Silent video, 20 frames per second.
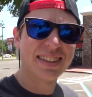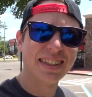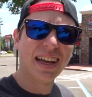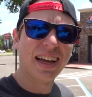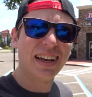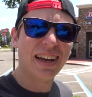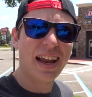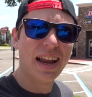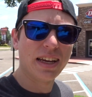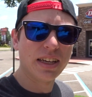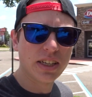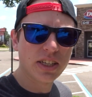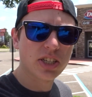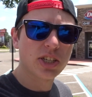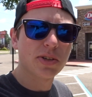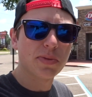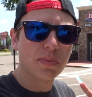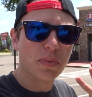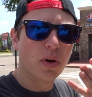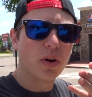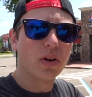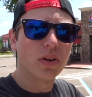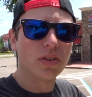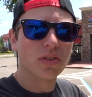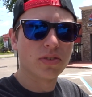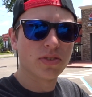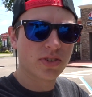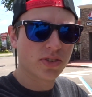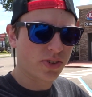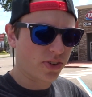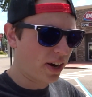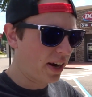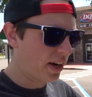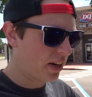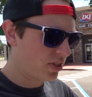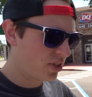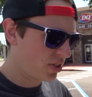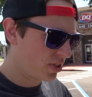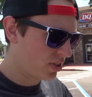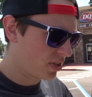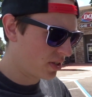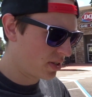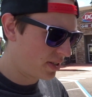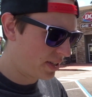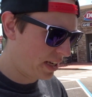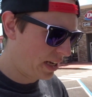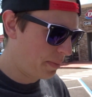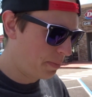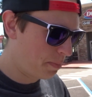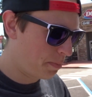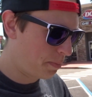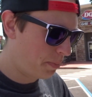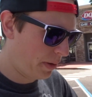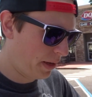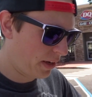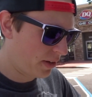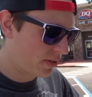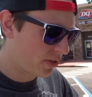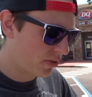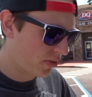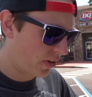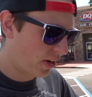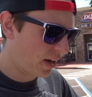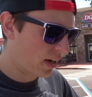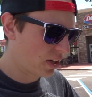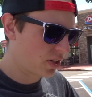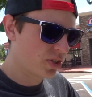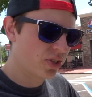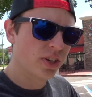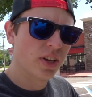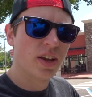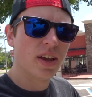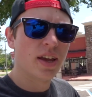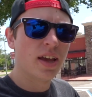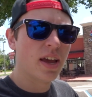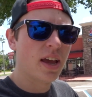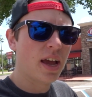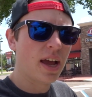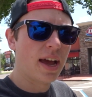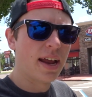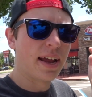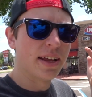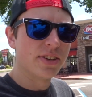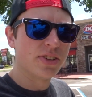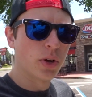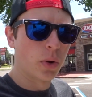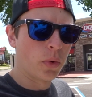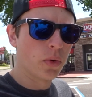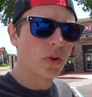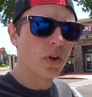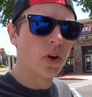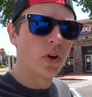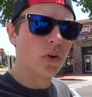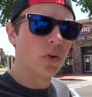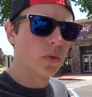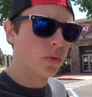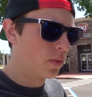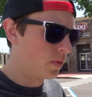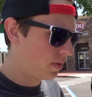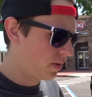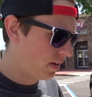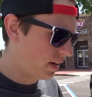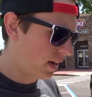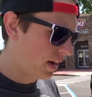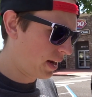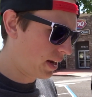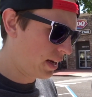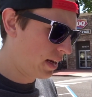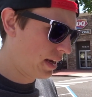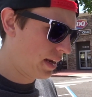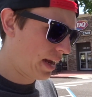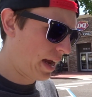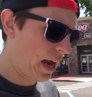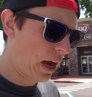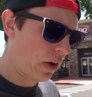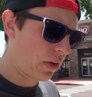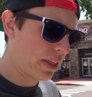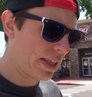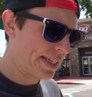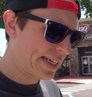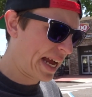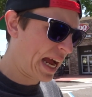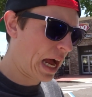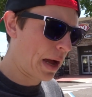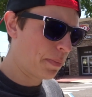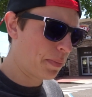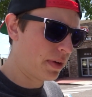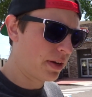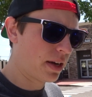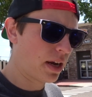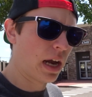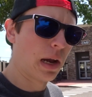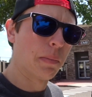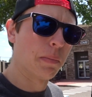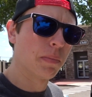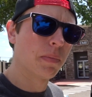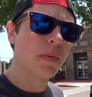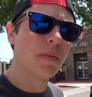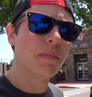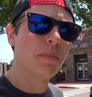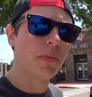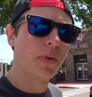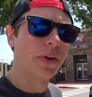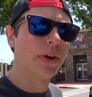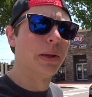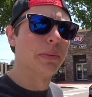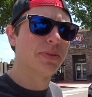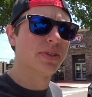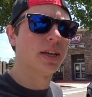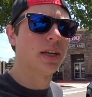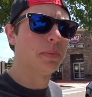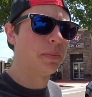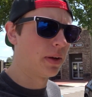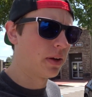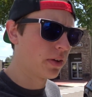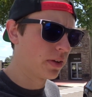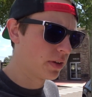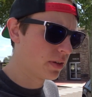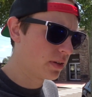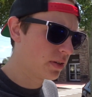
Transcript: not any small scratch, it's a deep, big scratch, and I don't know how this happened. I'm pretty upset about it.